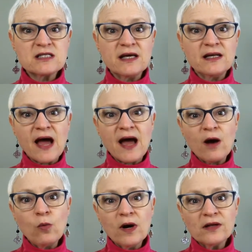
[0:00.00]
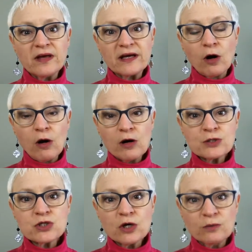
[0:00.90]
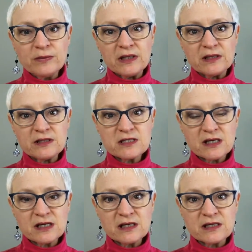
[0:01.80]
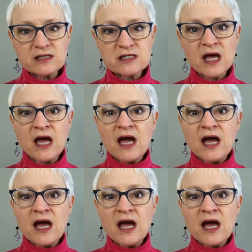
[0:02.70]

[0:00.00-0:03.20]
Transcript: then what that also means is